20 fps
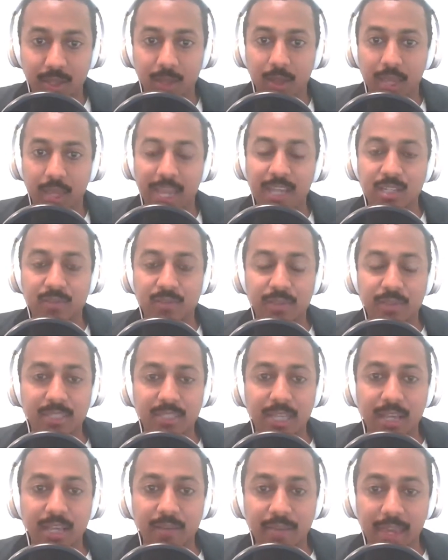age for the
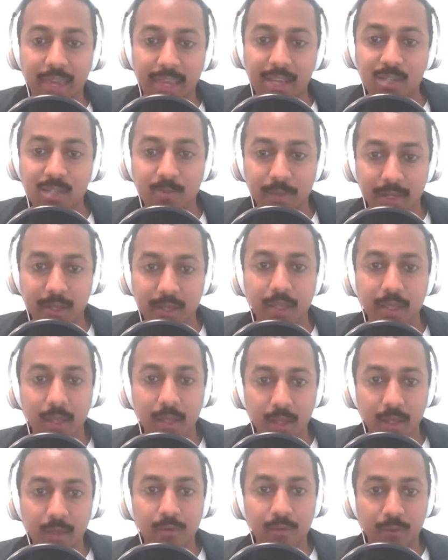sake of age, but,
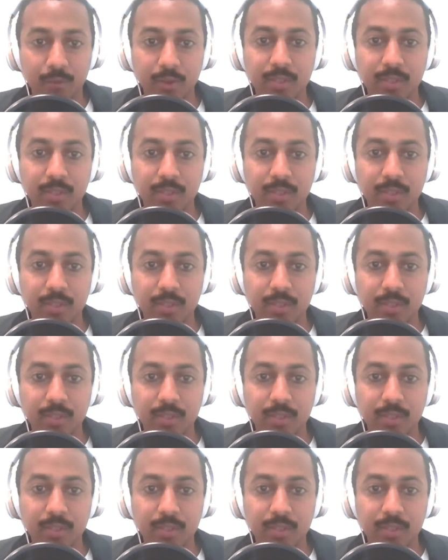but for the